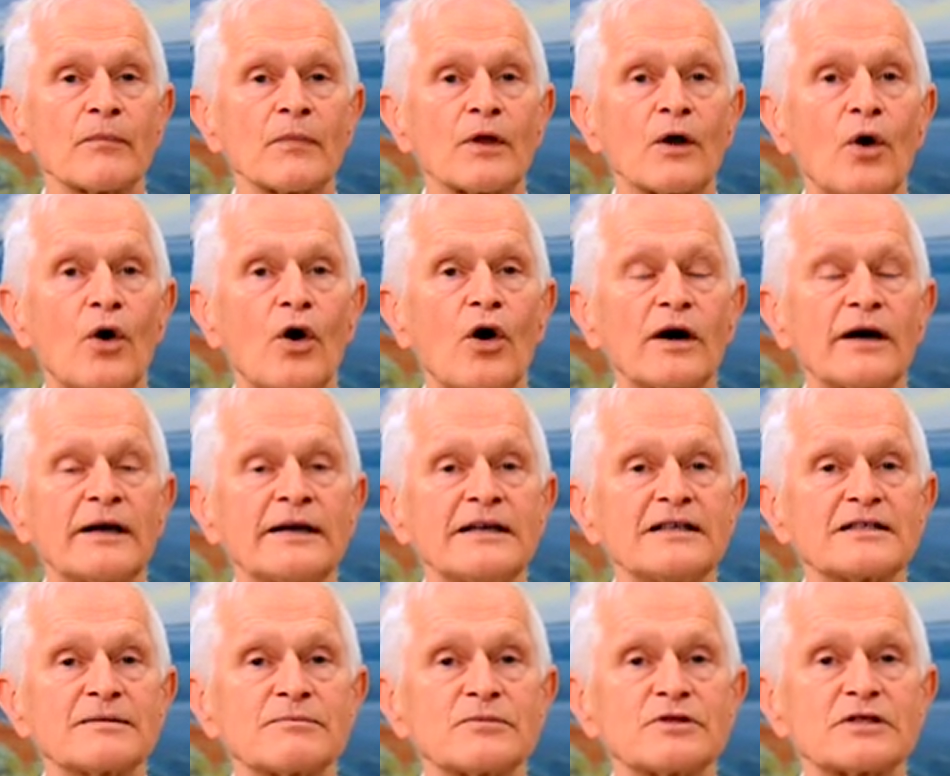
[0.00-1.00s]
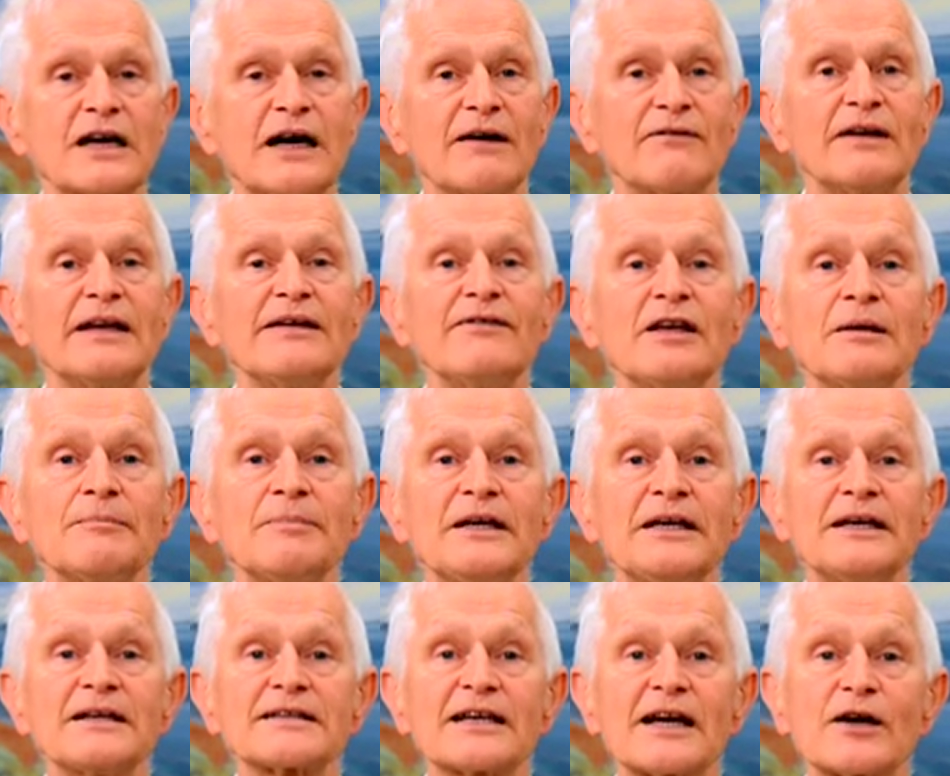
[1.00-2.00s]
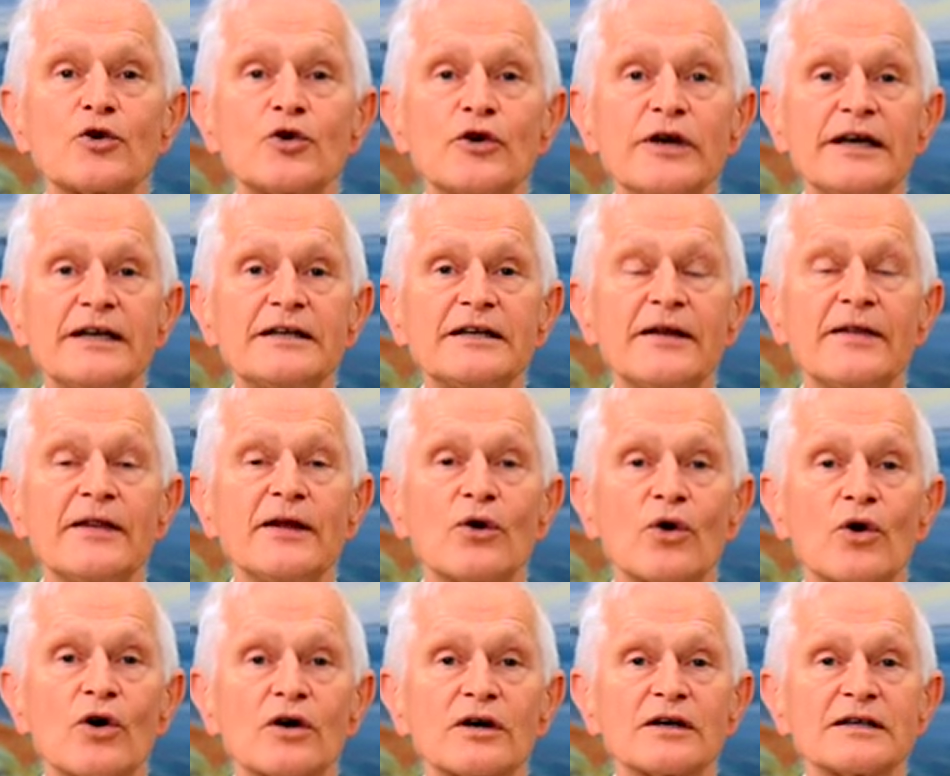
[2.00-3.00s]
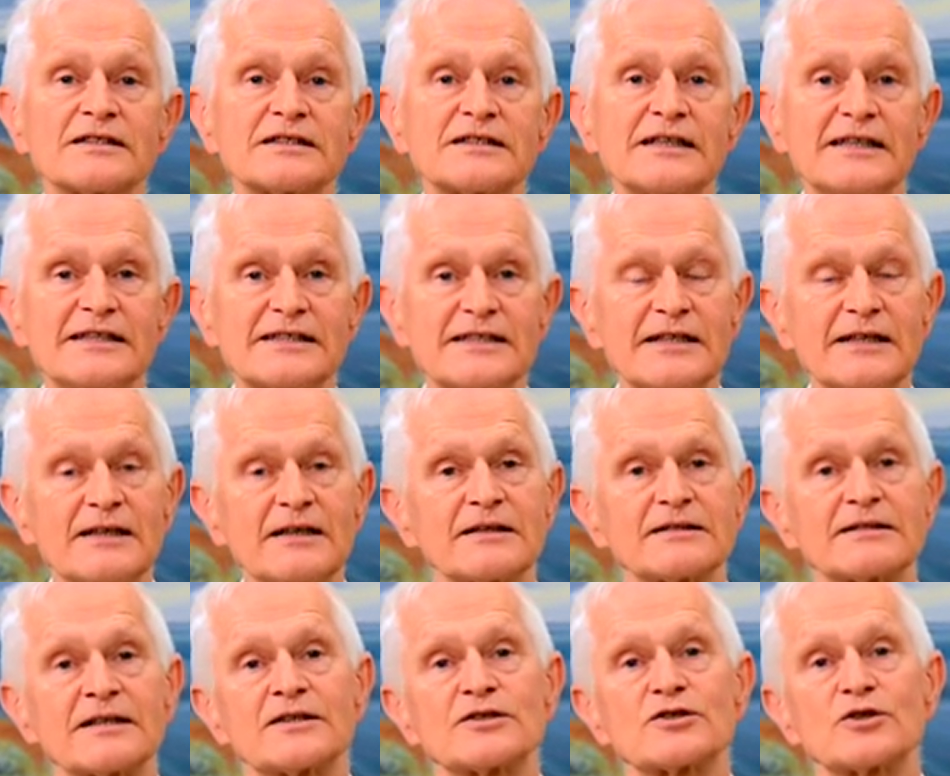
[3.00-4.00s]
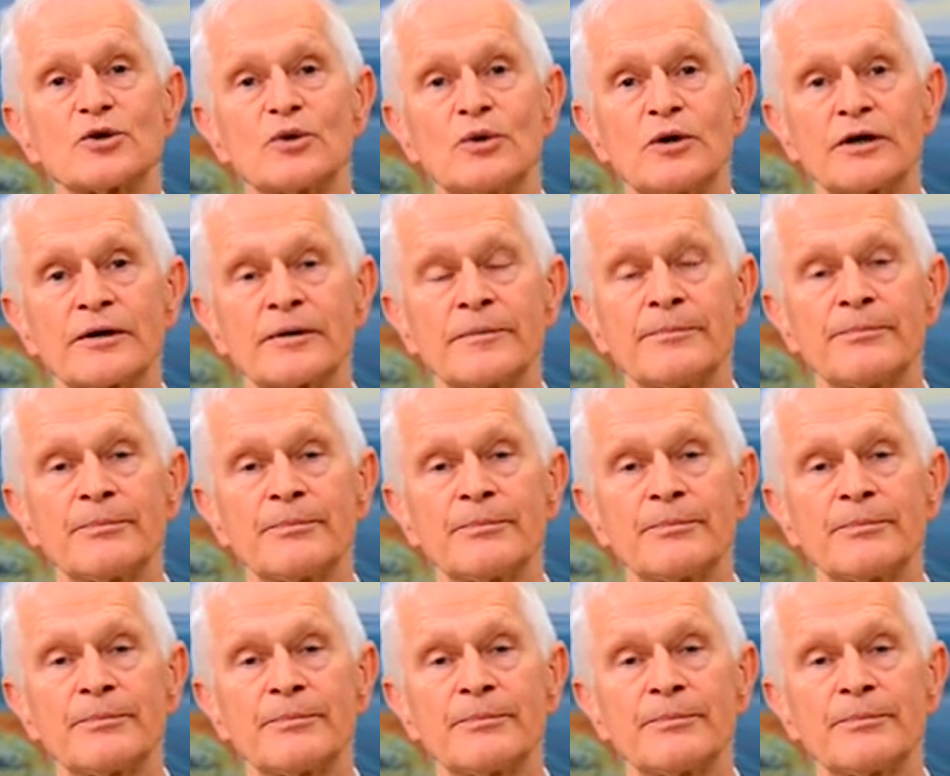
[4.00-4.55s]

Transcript: organisms of living beings are created, the organs, the cells, and so on.